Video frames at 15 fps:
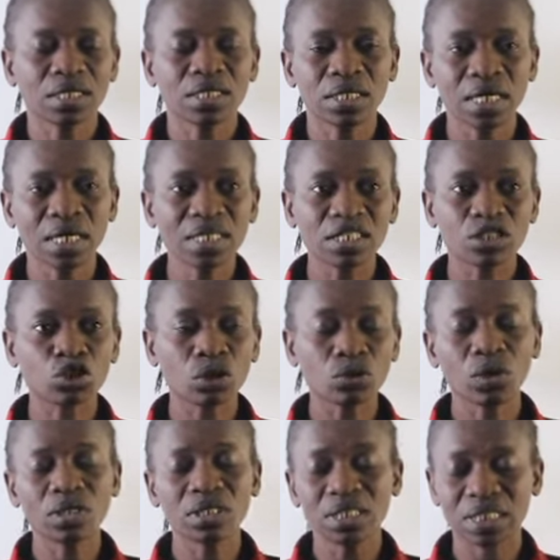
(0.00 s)
Then the third
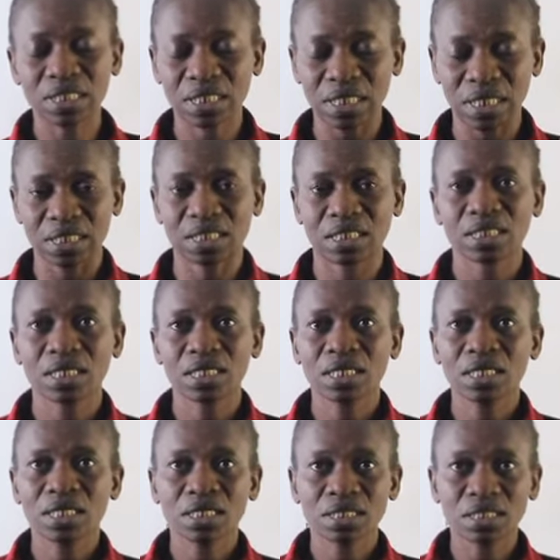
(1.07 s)
one is set,
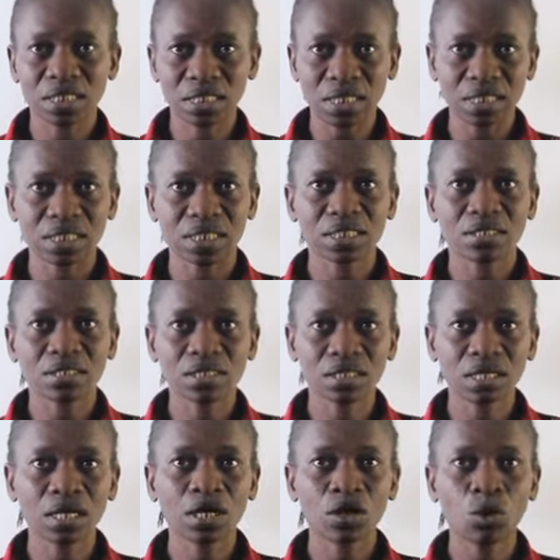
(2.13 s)

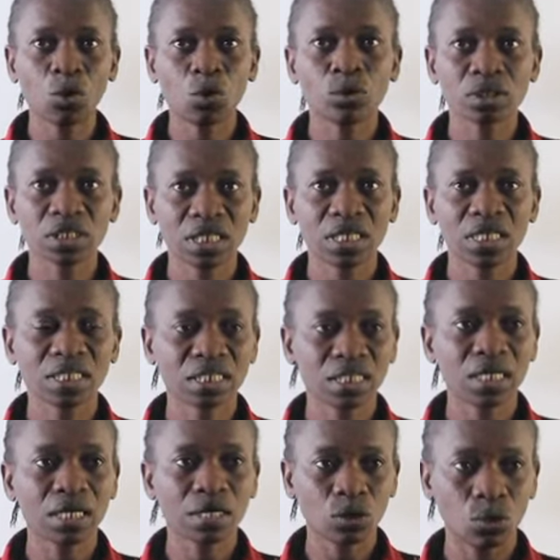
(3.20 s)

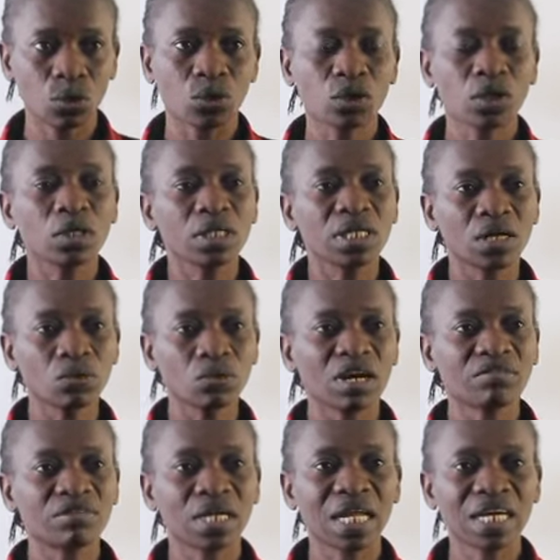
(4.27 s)
C-O-T-T-O. Then we
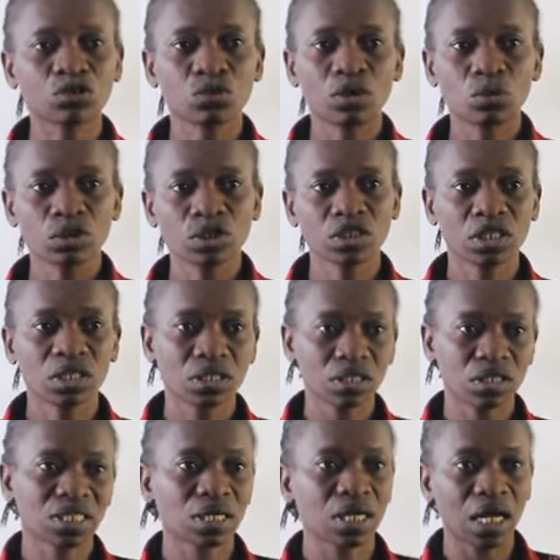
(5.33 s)
have the last one which
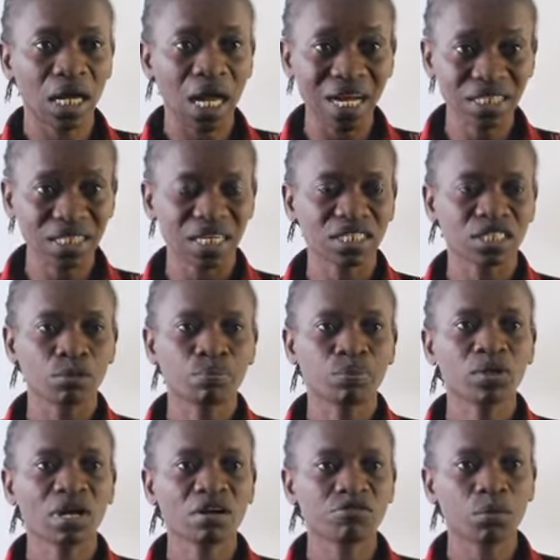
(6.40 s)
acts as the
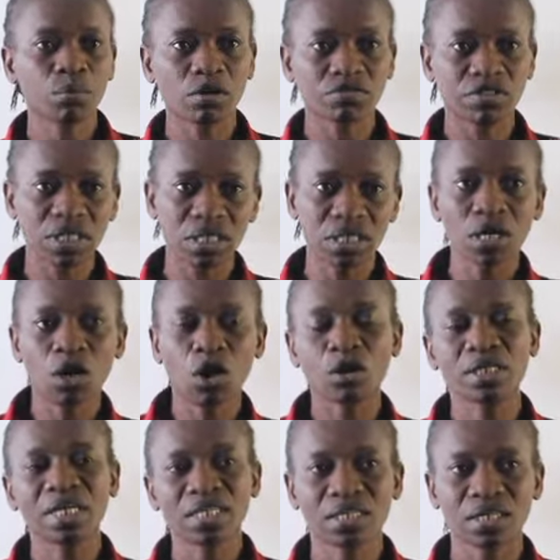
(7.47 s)
plural form of the
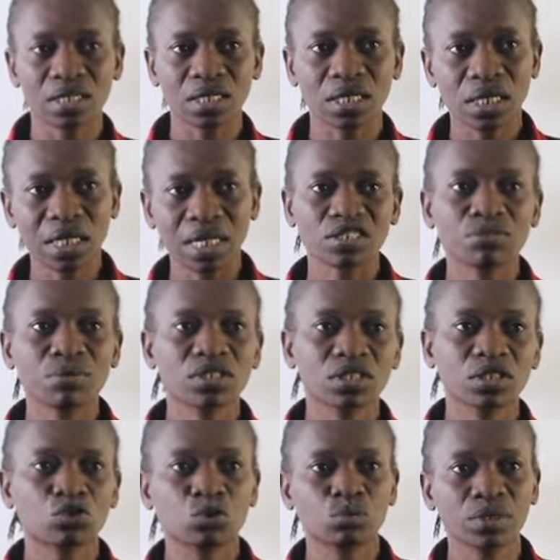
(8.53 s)
other three. That makes
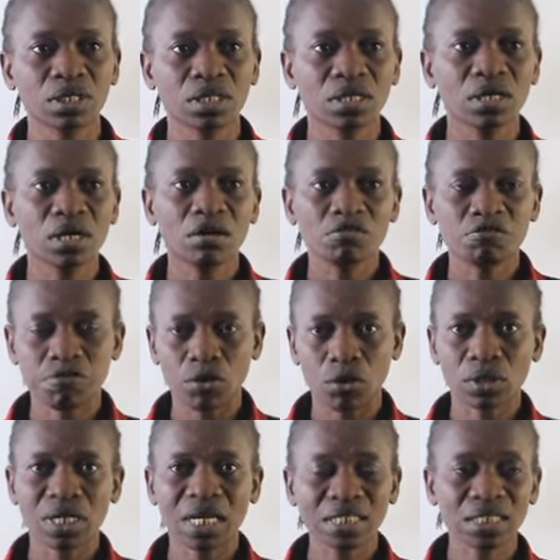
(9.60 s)
it to be
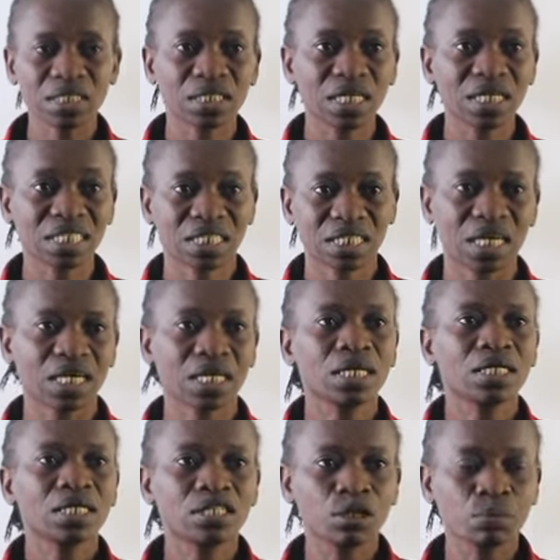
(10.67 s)
four. That is c'est,
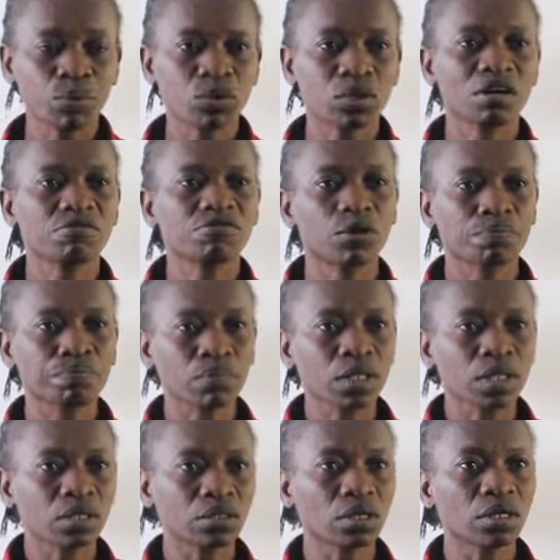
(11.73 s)
the plural form.
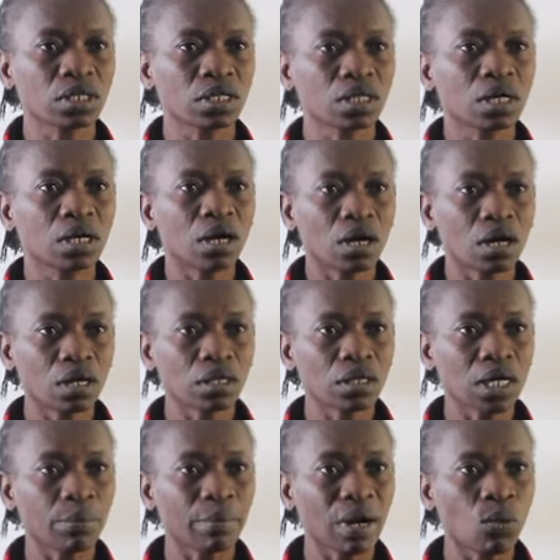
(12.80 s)
Donc,
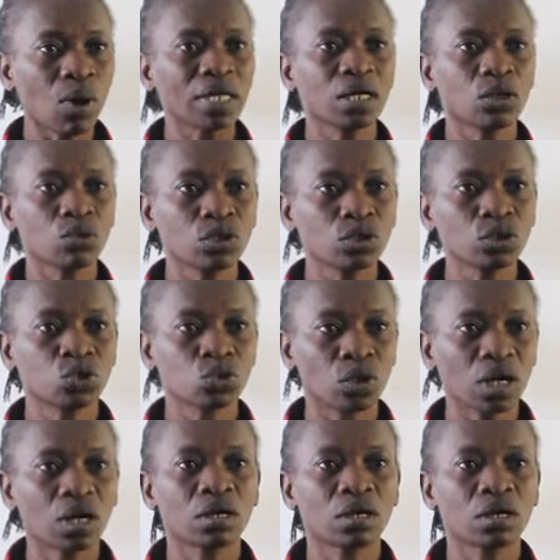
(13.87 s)
number one, now we go to